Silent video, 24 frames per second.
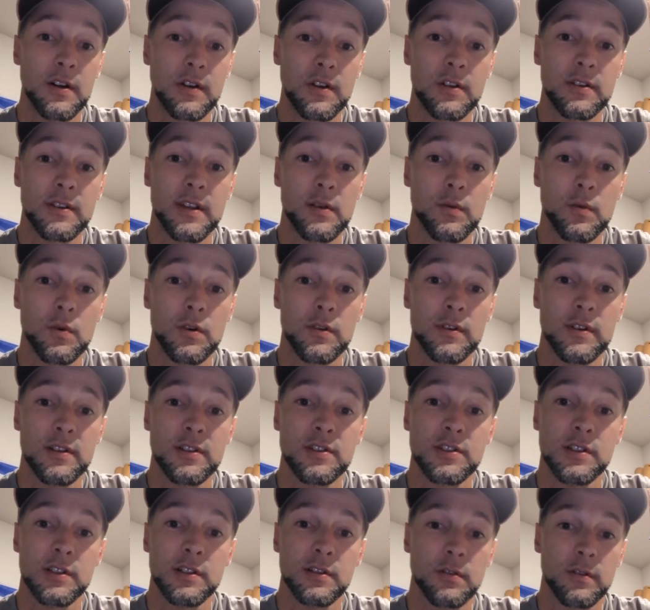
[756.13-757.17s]
good they were
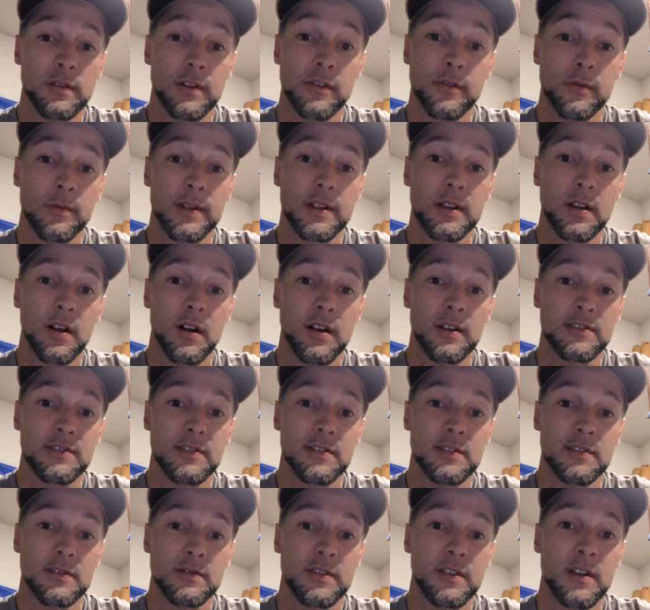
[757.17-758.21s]
this year, only 3
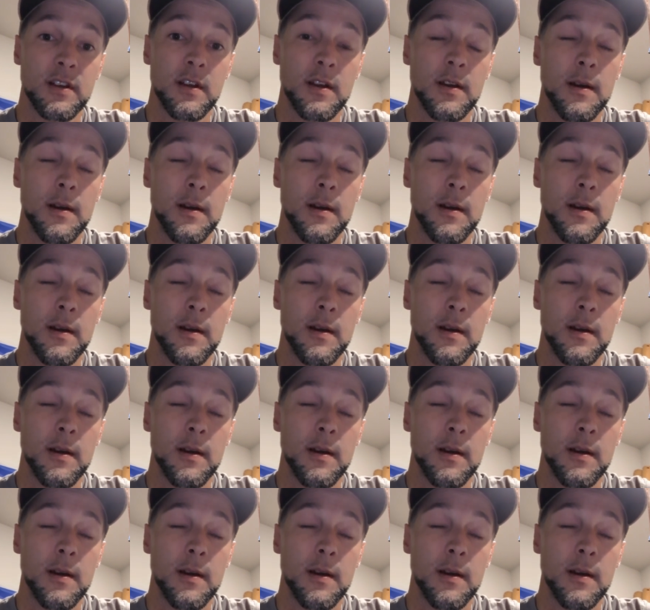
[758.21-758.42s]
losses.